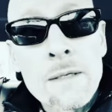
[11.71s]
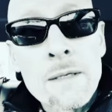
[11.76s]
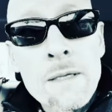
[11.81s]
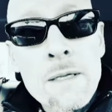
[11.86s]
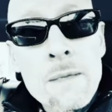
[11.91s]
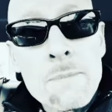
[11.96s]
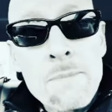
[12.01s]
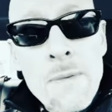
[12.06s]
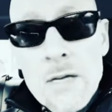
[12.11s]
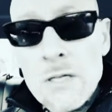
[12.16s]

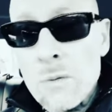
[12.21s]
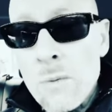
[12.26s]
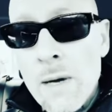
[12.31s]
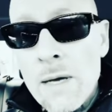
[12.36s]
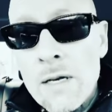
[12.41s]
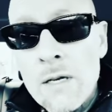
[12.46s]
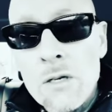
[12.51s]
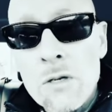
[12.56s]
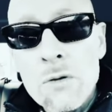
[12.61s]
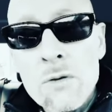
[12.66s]
Best way
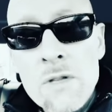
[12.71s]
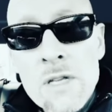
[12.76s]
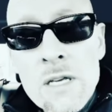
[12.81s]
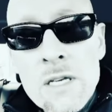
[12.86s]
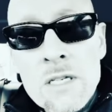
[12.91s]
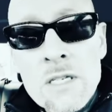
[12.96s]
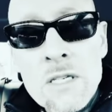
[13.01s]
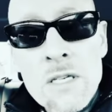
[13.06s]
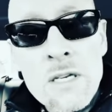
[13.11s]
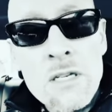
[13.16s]
to do
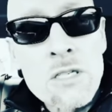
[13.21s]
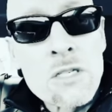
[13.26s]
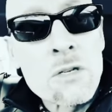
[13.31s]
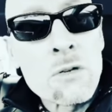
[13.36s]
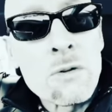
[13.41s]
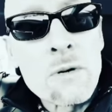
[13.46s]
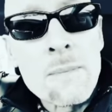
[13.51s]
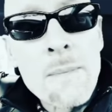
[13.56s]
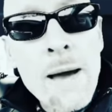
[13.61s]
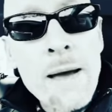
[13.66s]
this is to
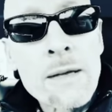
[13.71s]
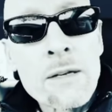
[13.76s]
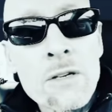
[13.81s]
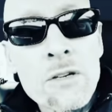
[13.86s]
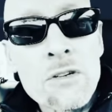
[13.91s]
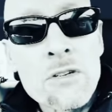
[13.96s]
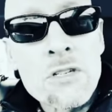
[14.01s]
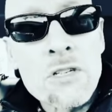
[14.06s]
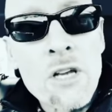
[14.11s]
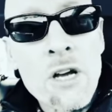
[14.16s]
remind
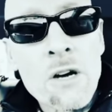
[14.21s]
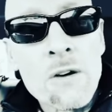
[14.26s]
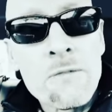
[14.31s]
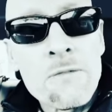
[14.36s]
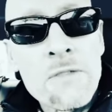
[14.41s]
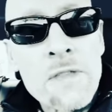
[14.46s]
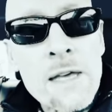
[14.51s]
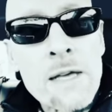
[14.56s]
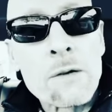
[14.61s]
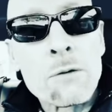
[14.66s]

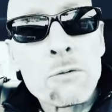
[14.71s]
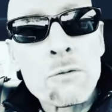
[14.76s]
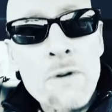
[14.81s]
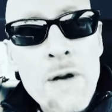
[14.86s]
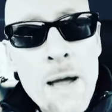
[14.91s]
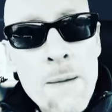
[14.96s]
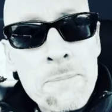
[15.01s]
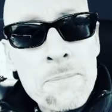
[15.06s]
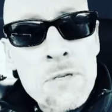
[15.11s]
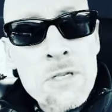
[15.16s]
yourself that
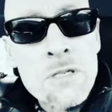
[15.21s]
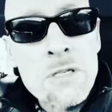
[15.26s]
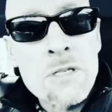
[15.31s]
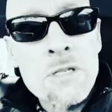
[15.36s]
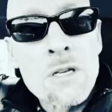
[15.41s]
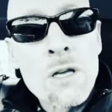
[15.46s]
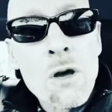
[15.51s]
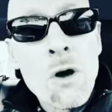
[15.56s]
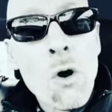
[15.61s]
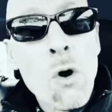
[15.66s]
reps